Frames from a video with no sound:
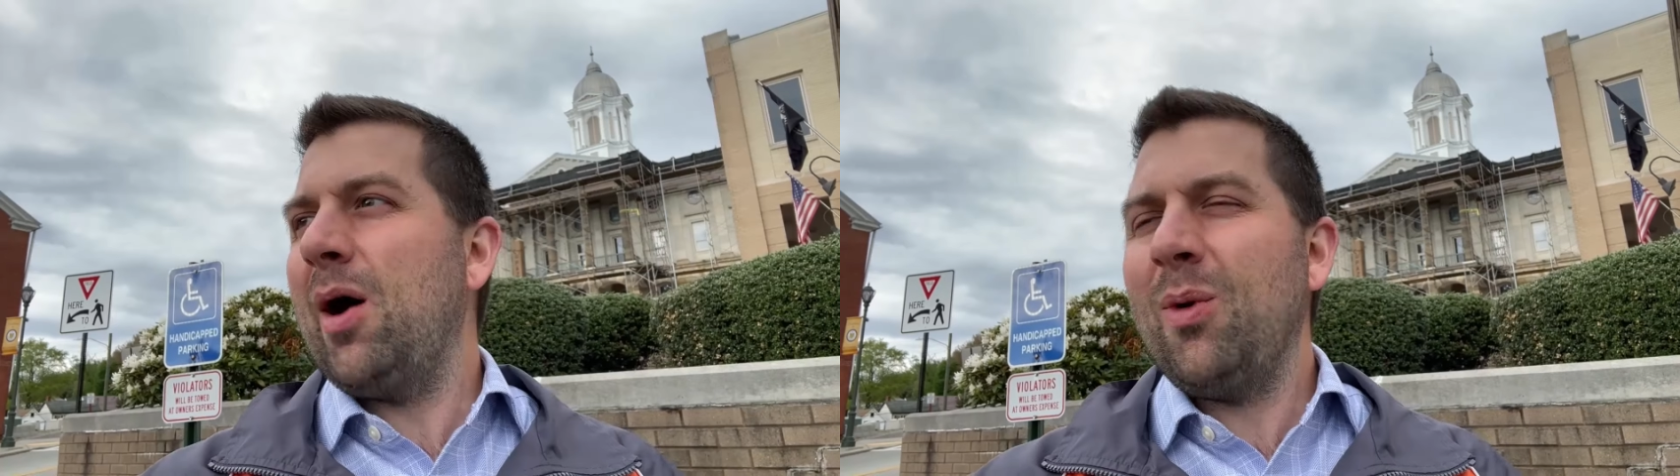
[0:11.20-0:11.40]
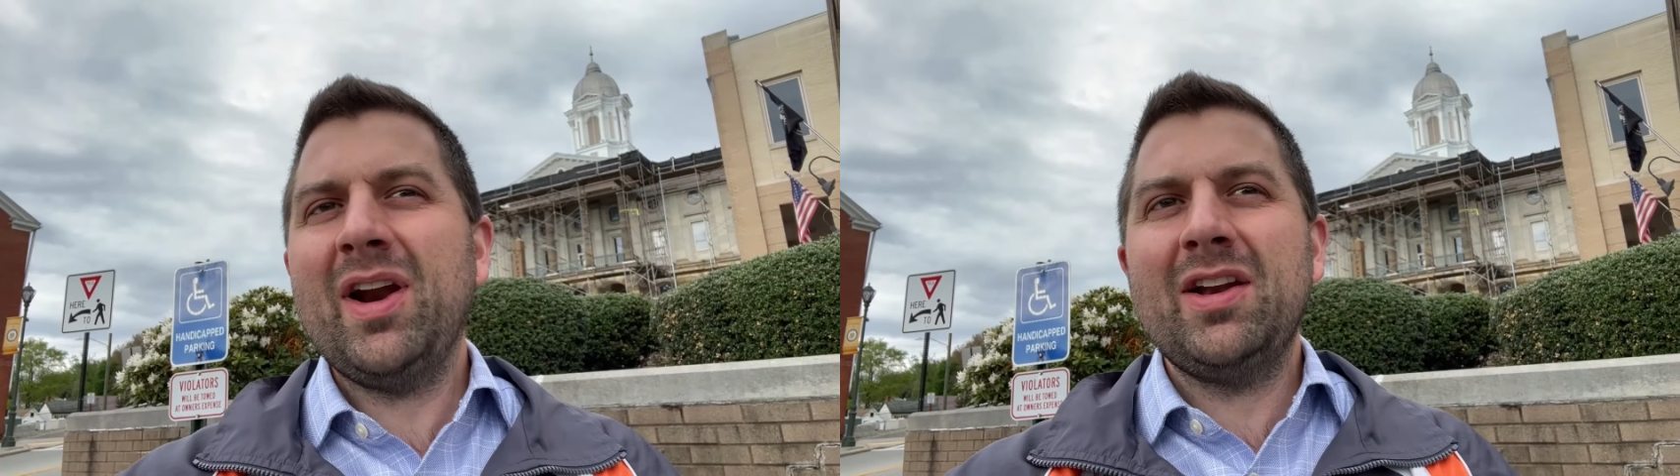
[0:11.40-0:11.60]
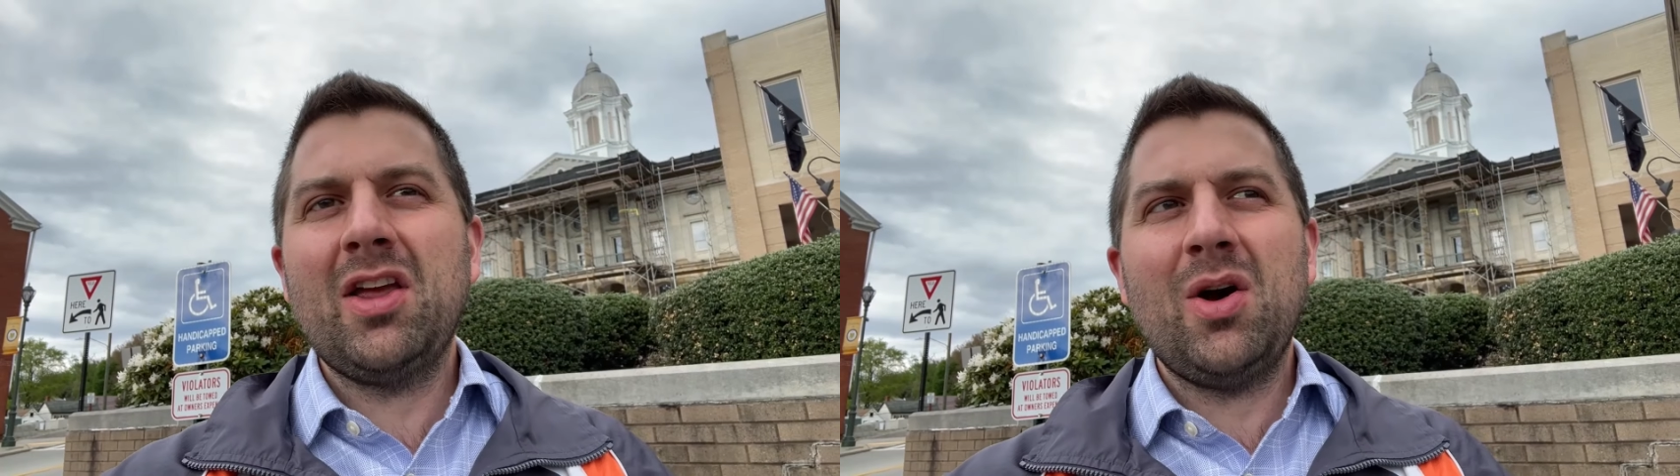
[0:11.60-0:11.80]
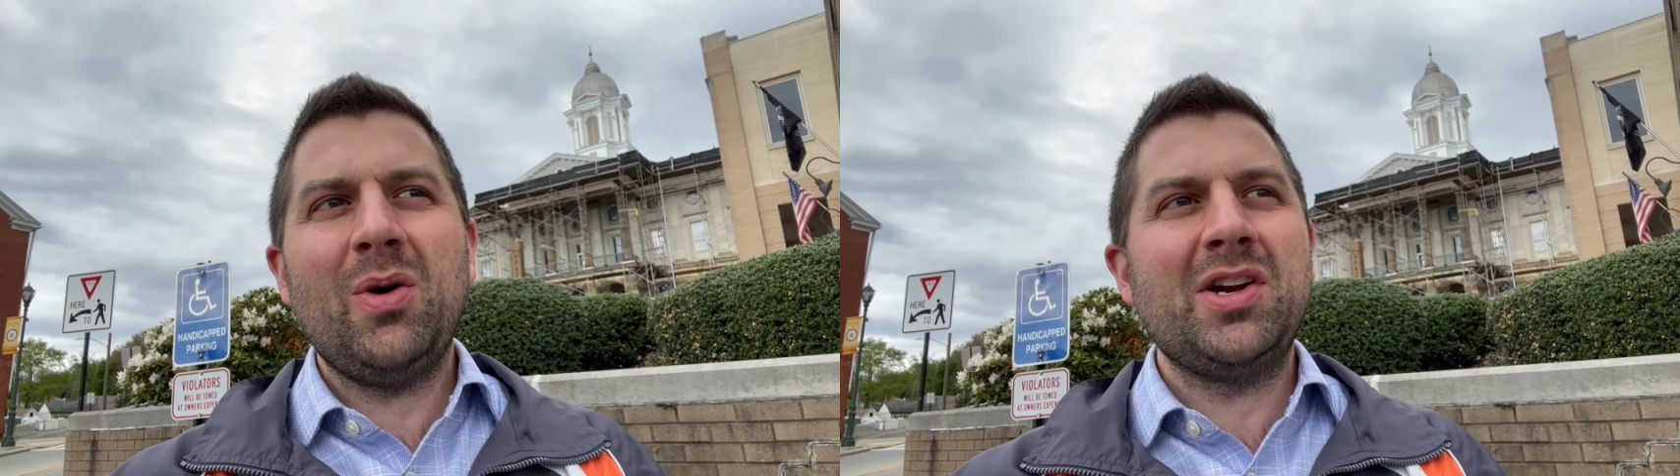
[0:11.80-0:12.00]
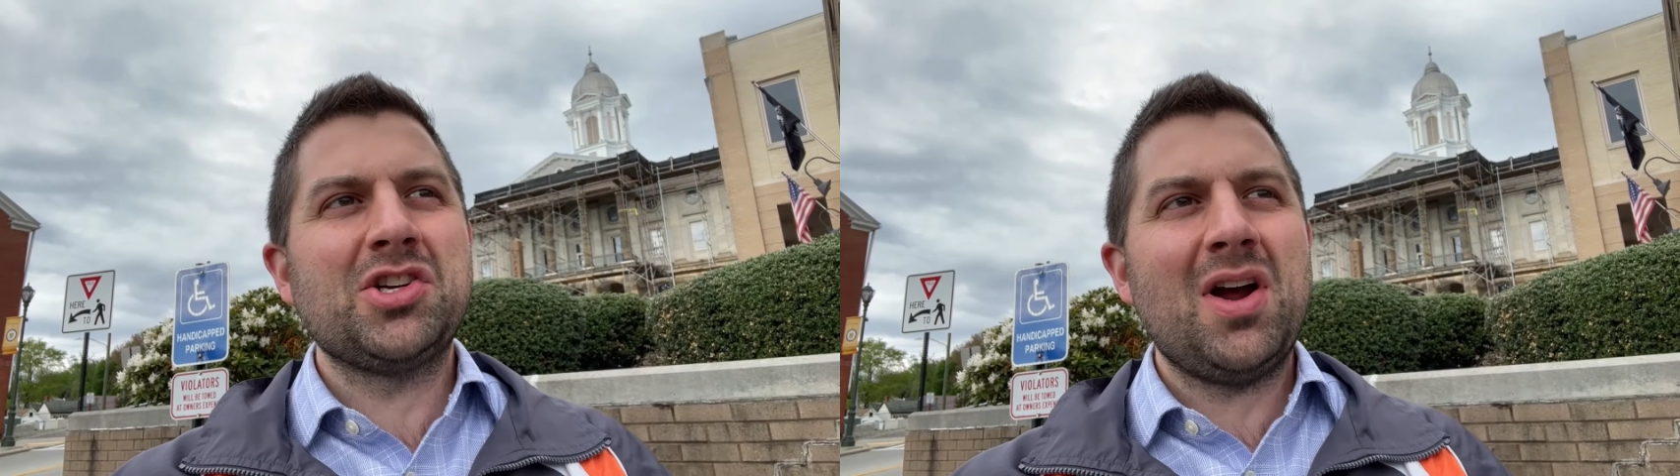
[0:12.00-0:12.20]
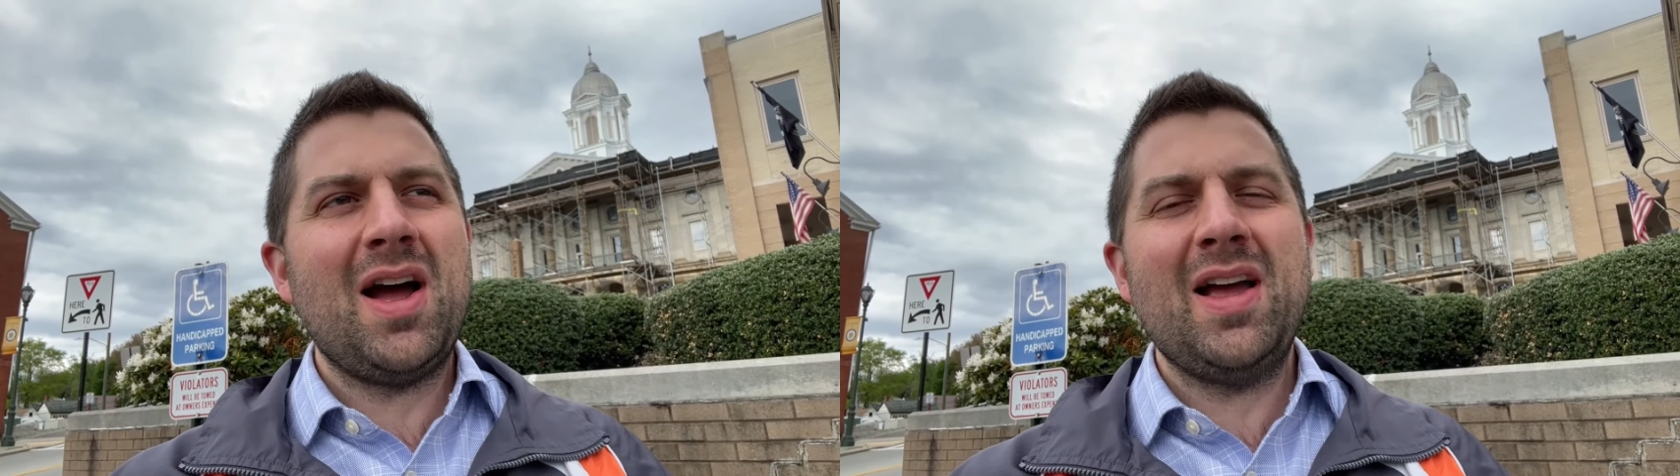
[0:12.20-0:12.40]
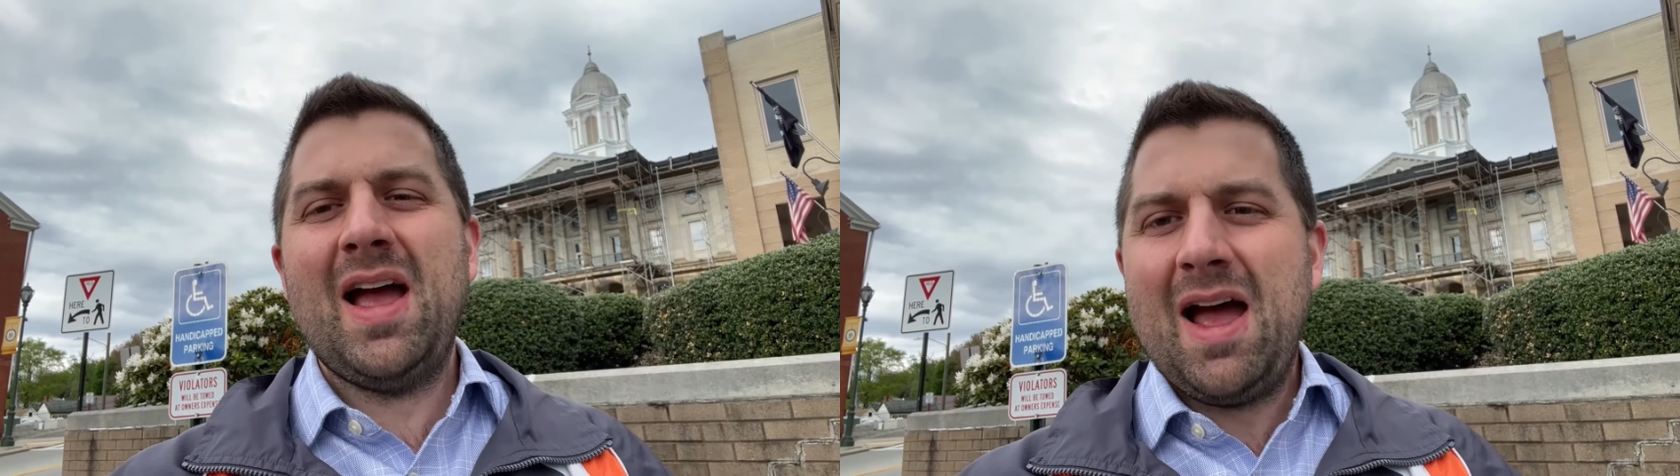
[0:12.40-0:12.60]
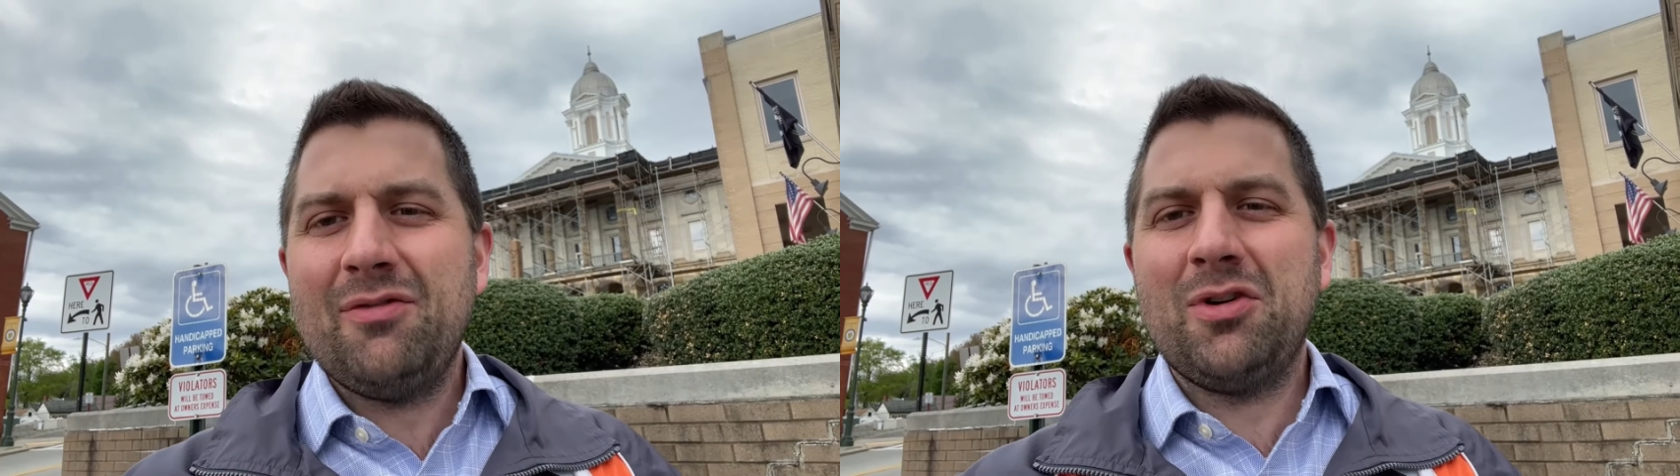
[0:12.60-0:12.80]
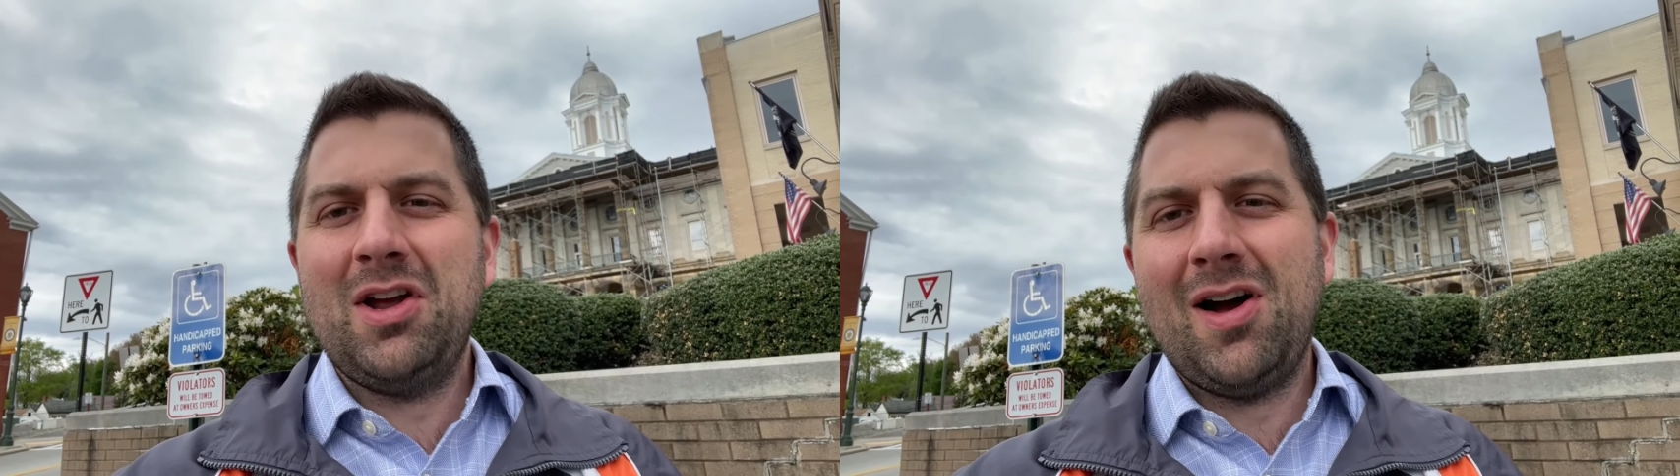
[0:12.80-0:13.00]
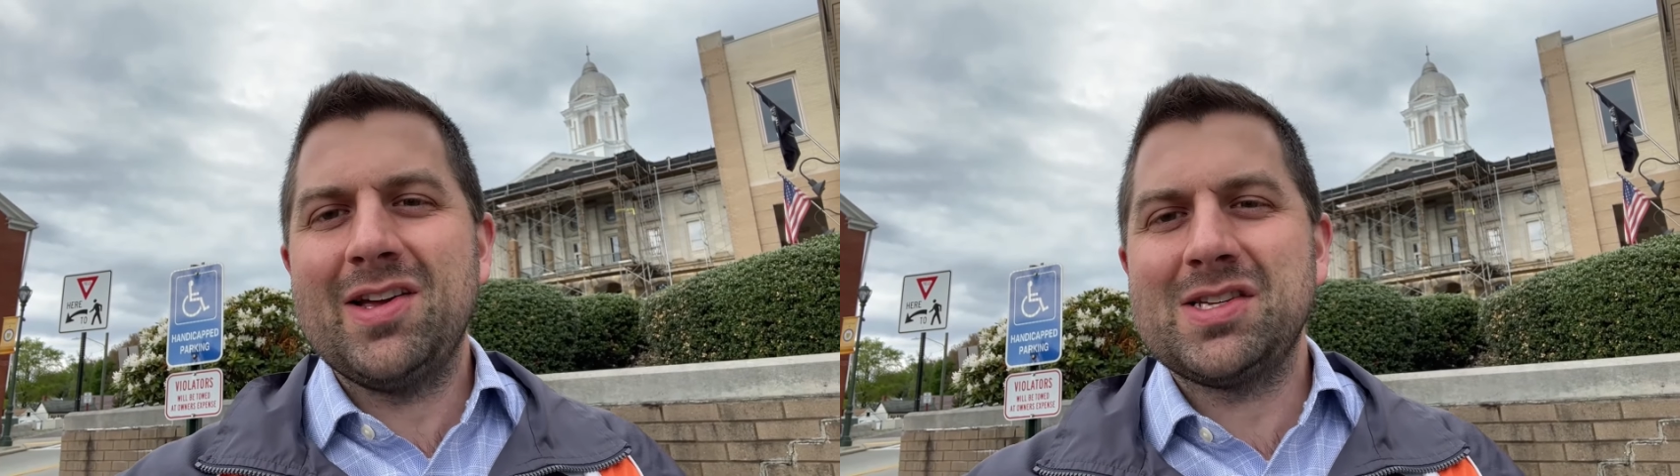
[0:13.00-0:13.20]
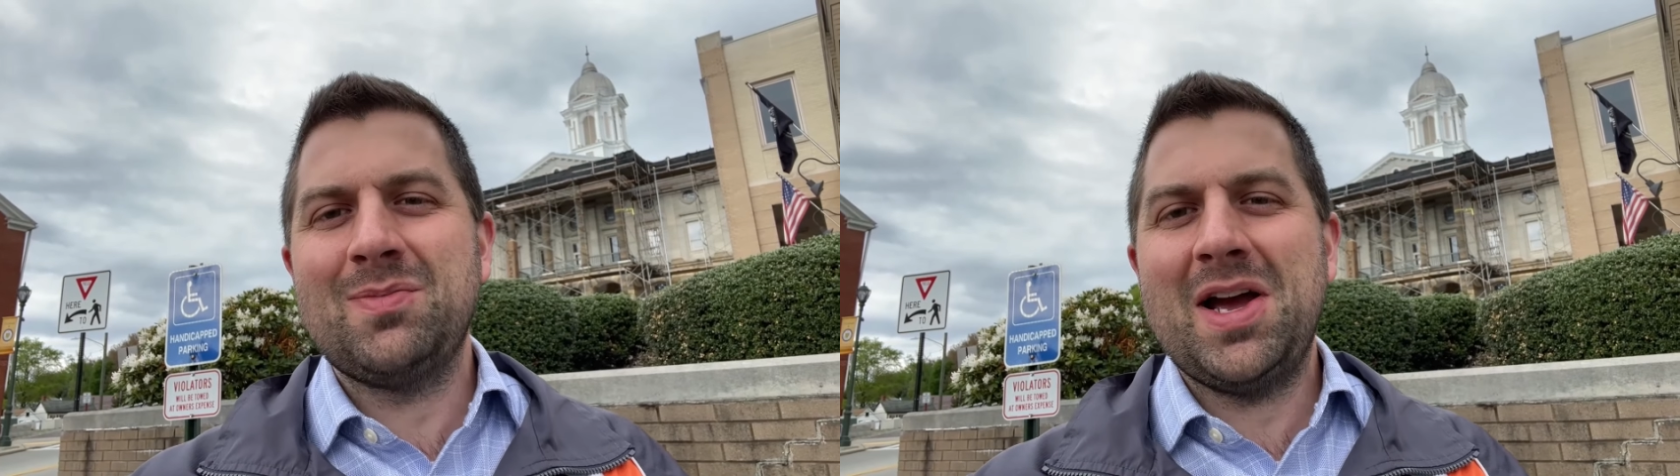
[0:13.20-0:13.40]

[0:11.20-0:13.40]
wanted to go and try every awesome